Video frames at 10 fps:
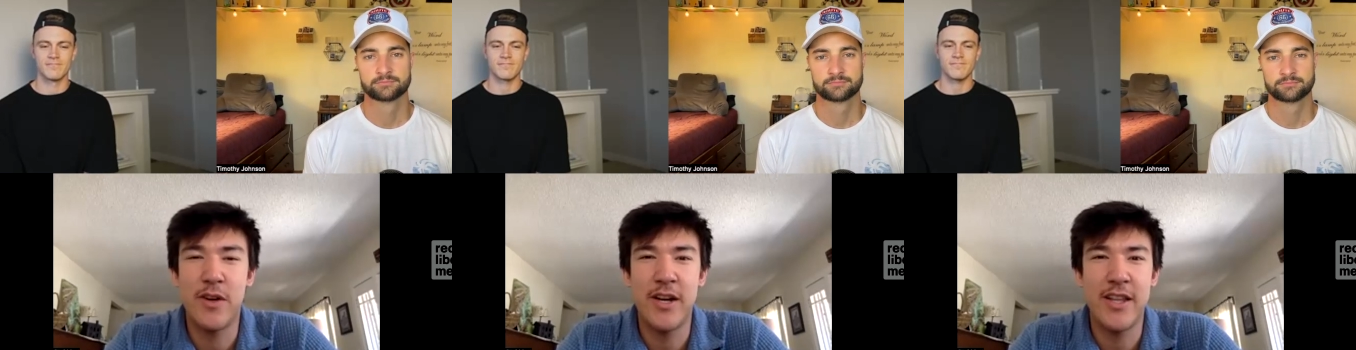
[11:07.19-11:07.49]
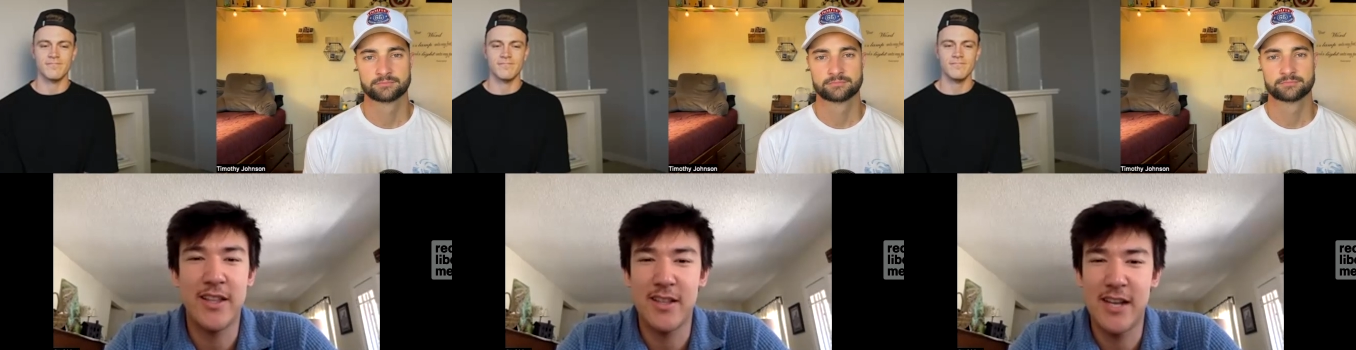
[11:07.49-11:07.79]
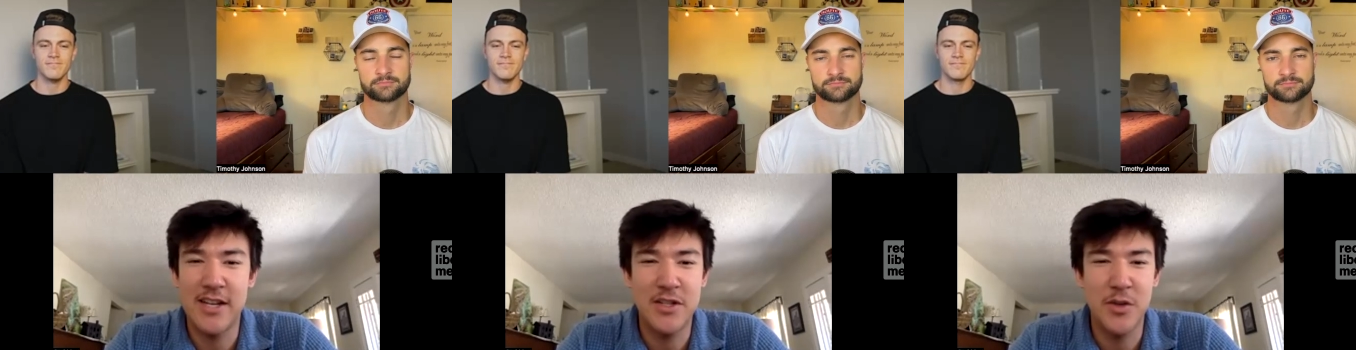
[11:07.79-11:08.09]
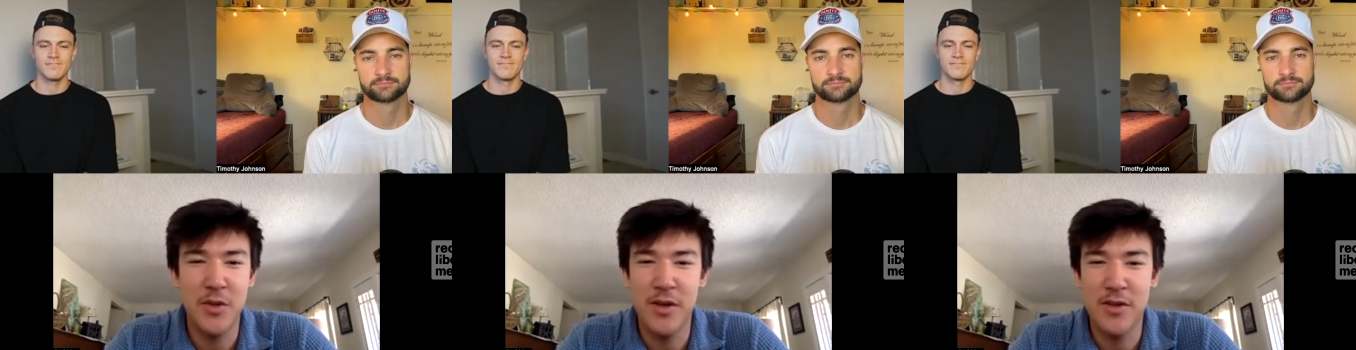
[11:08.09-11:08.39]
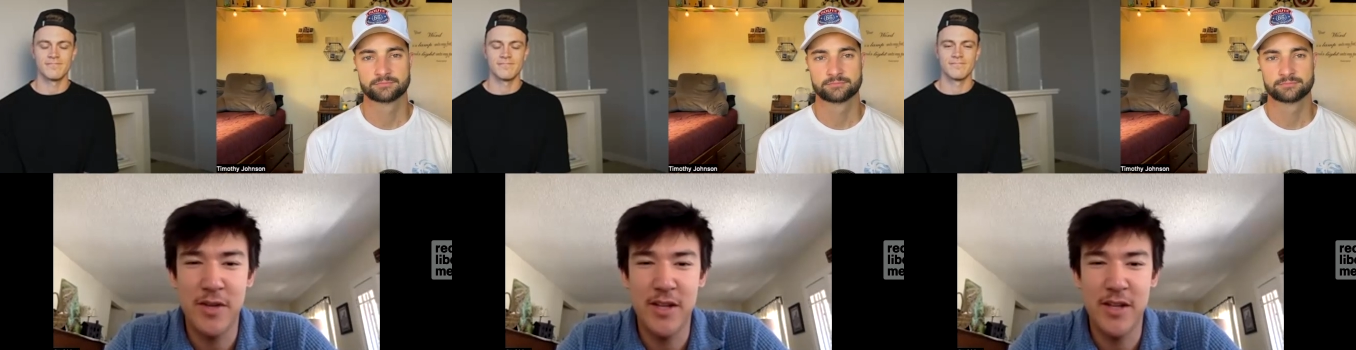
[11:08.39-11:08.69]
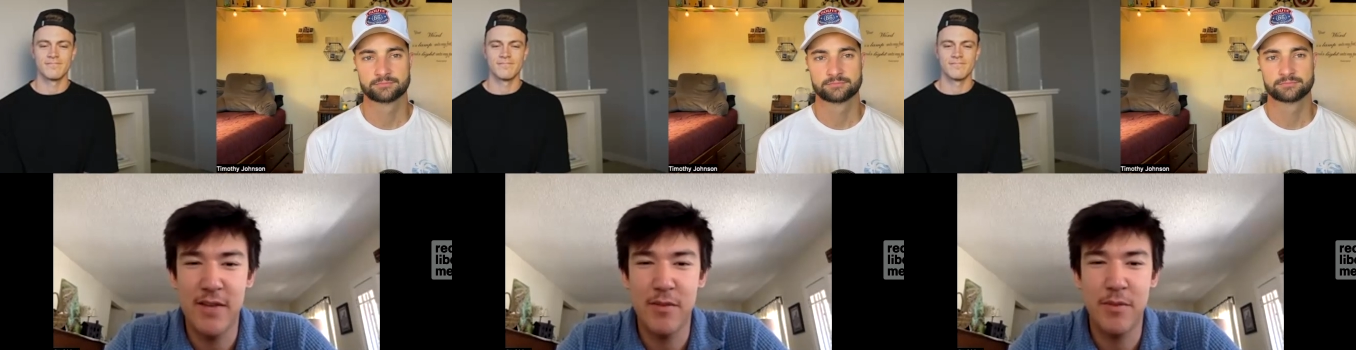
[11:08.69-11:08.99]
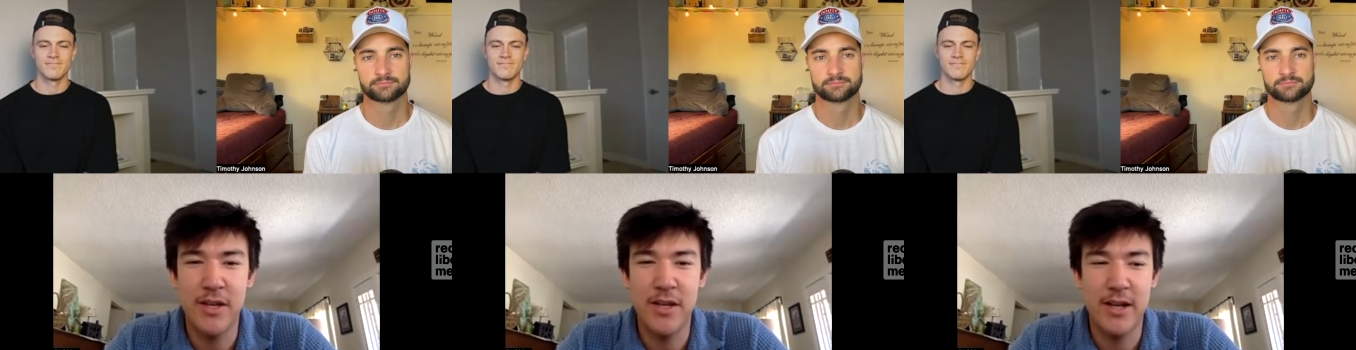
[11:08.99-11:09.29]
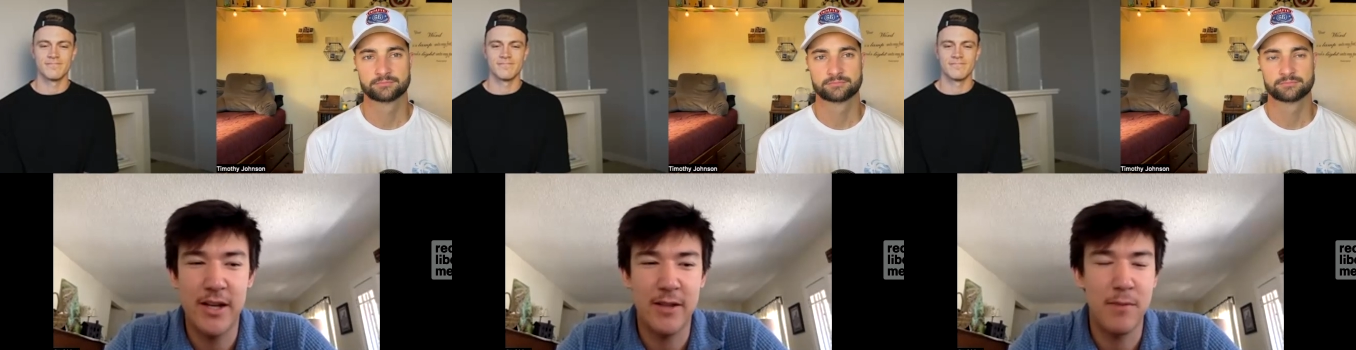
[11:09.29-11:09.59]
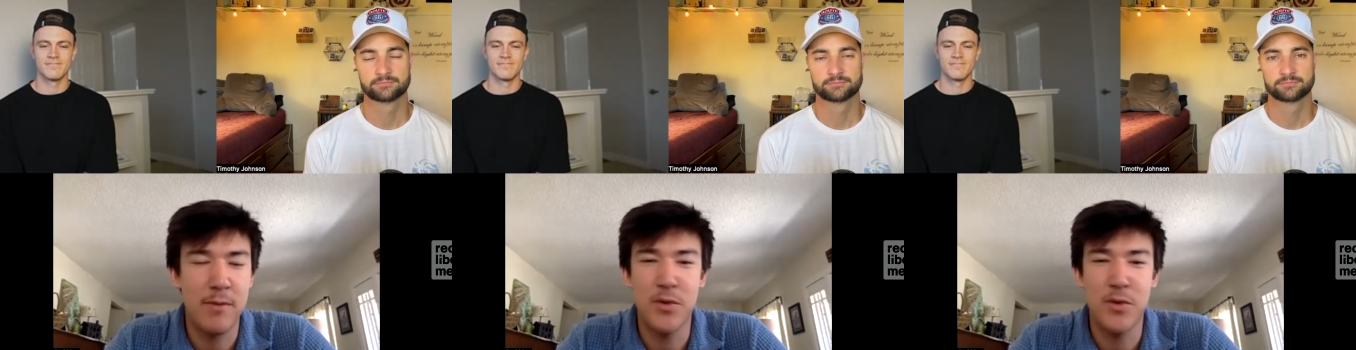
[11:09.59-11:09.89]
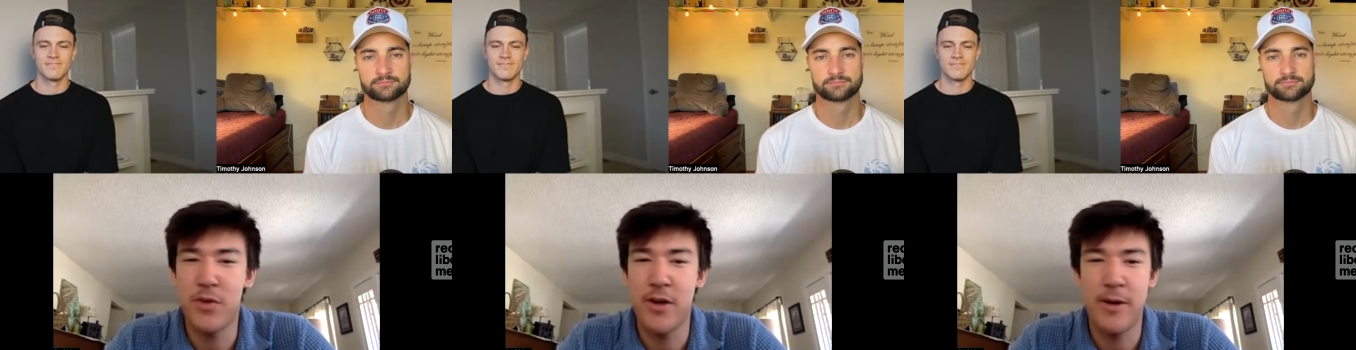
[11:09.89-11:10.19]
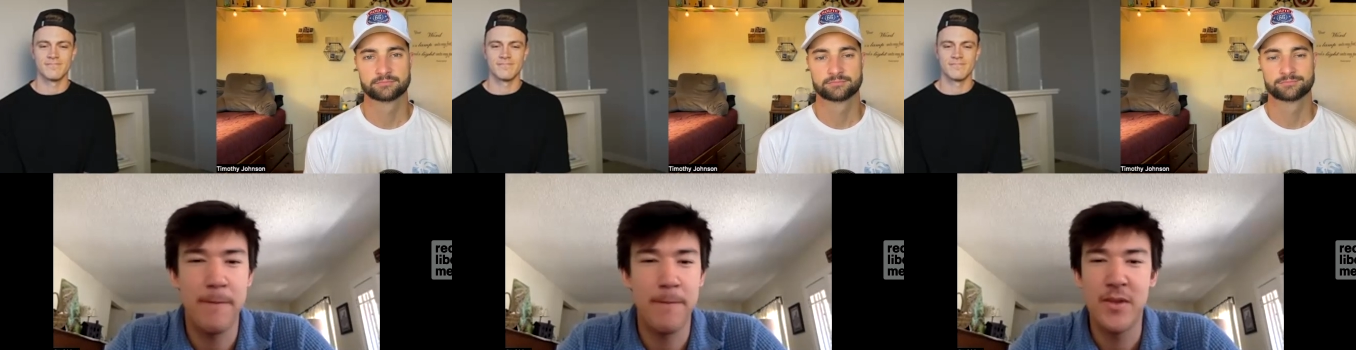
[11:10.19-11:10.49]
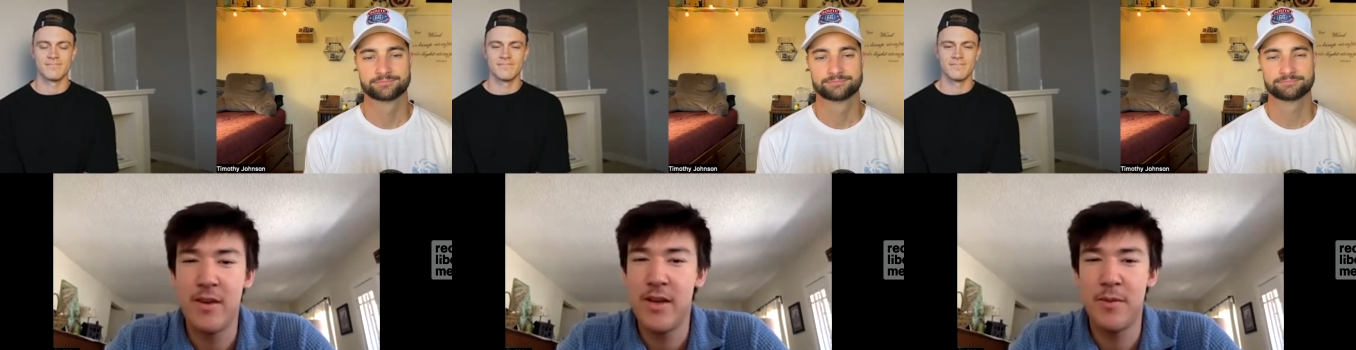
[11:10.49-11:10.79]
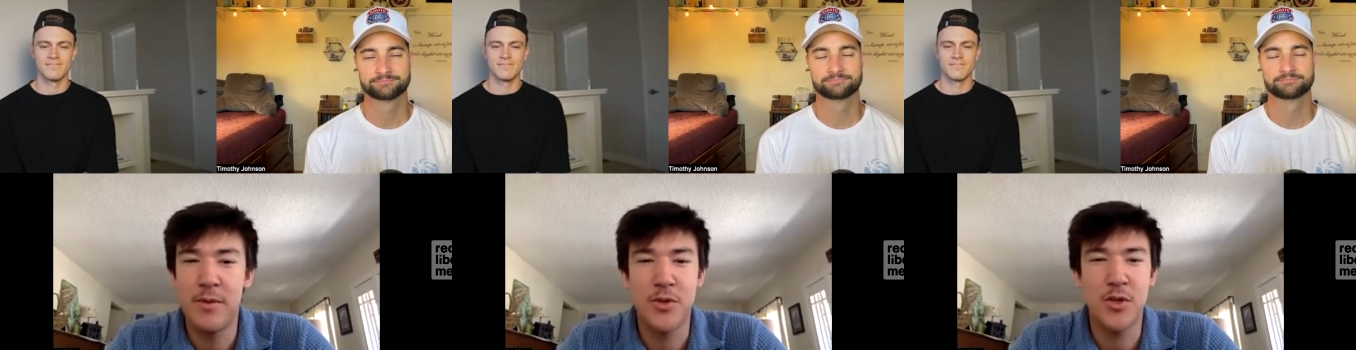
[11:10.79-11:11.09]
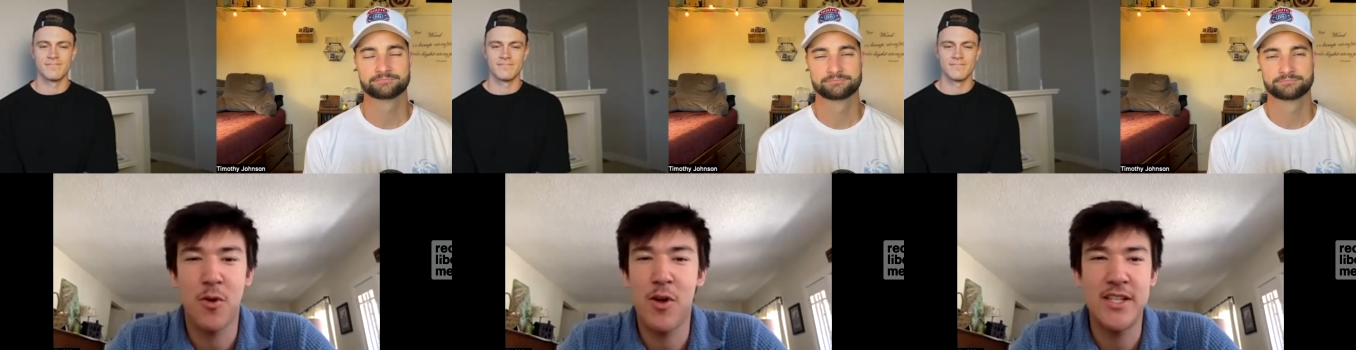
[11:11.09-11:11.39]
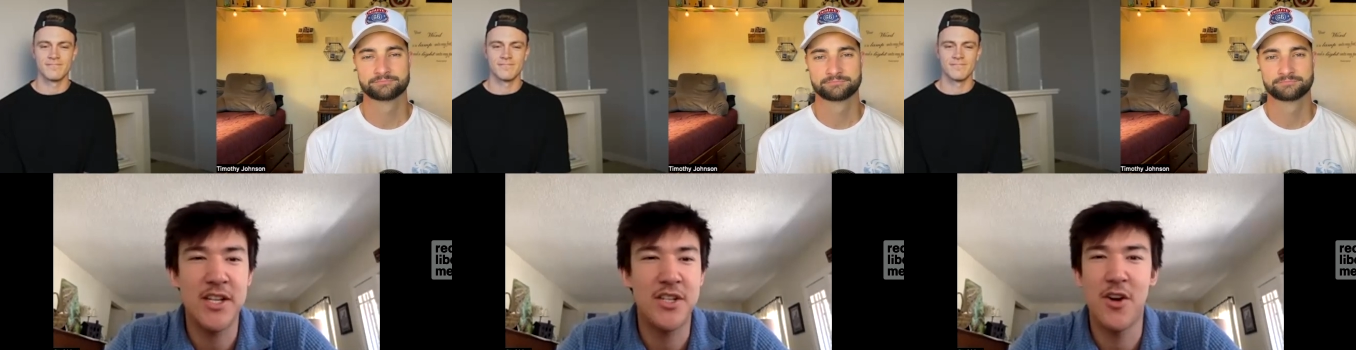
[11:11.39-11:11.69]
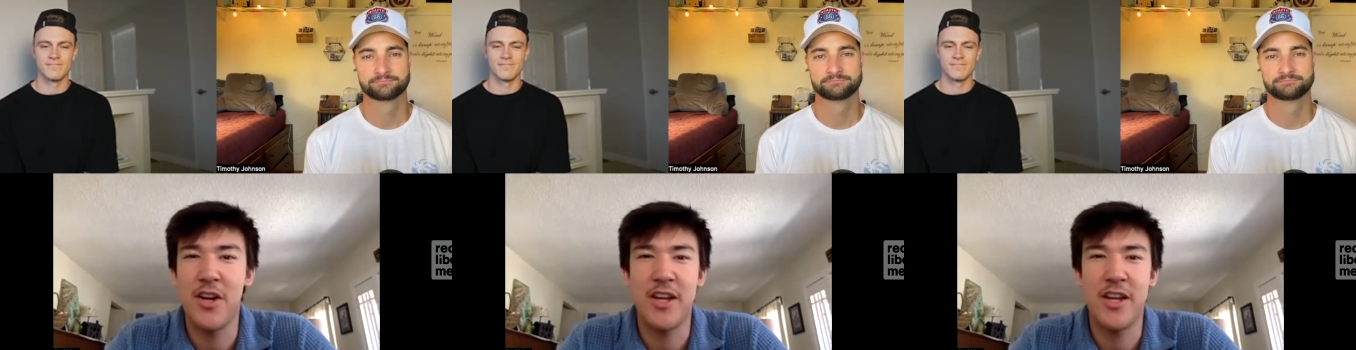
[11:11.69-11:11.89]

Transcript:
Speaker 1: I think the last two years of my life have been like the most fun, most crazy journey.